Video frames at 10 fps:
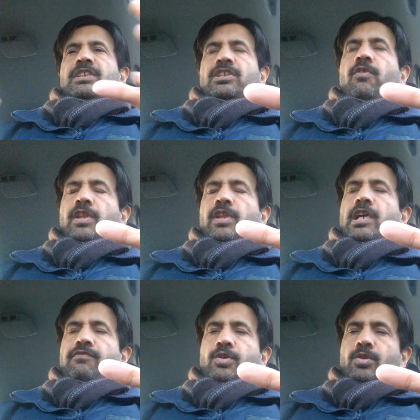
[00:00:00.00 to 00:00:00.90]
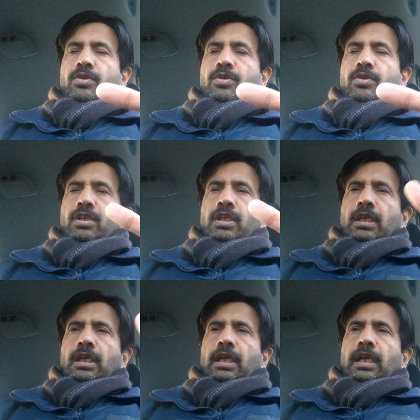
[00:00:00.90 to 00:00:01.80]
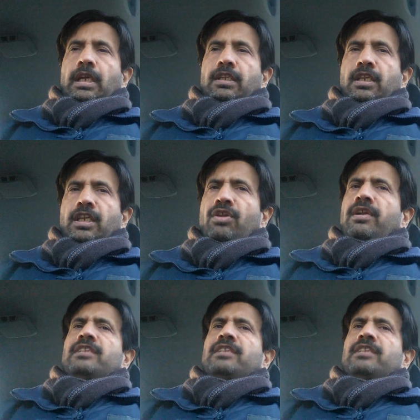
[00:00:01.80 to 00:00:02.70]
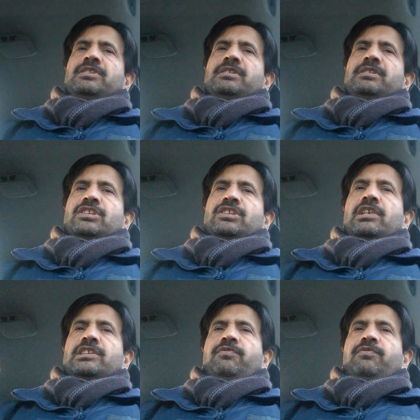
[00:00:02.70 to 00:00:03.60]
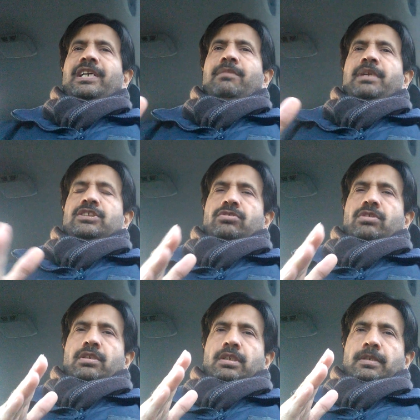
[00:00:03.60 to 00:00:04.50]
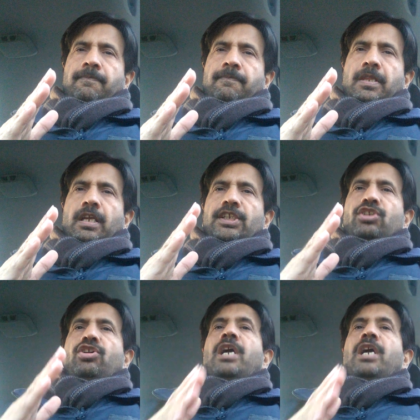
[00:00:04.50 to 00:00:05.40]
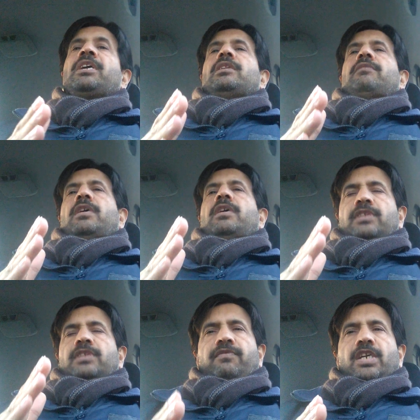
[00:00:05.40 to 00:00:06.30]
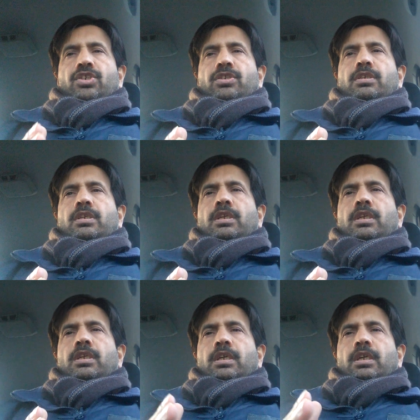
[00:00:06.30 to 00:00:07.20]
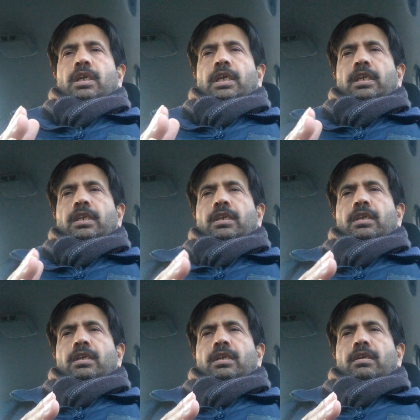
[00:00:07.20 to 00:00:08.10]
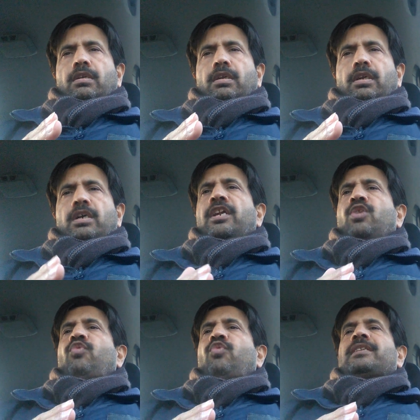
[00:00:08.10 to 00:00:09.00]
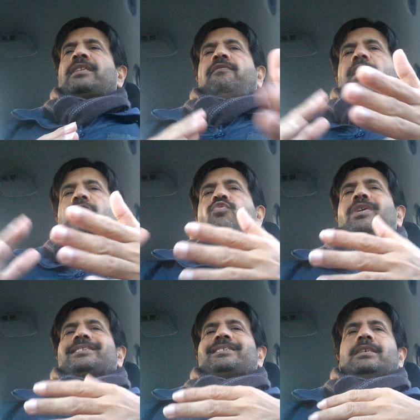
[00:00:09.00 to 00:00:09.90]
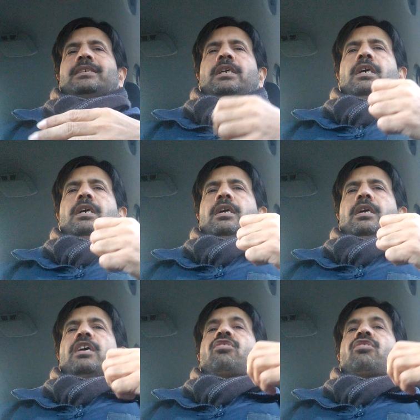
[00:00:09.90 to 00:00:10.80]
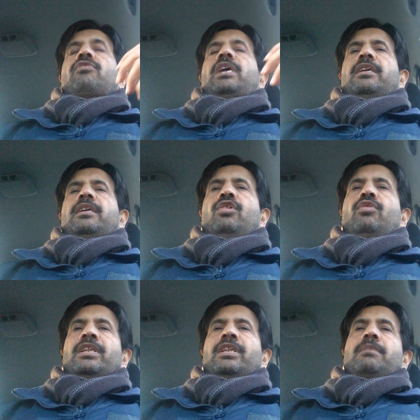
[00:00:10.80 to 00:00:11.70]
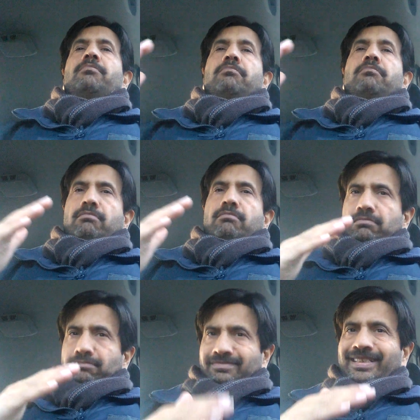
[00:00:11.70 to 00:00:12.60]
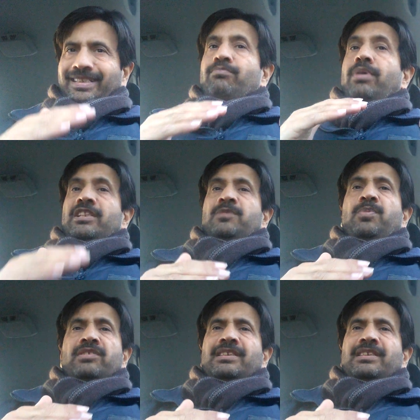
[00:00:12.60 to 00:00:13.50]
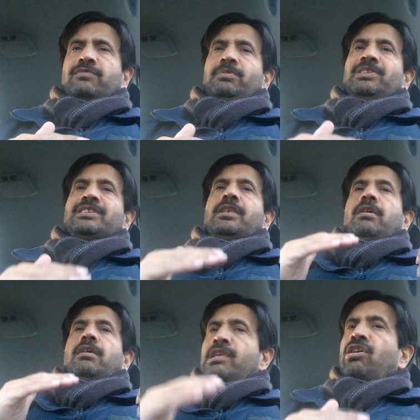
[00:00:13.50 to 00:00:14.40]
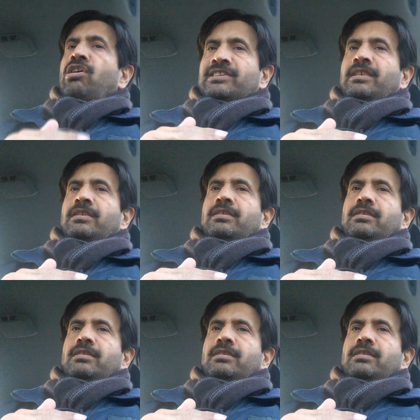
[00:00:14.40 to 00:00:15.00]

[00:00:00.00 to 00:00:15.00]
month of the life you know and the neonatal sepsis is classified based on the timing of, of the infection. And uh, according to whether the infection was uh, contracted during the that birth process, which means the early onset,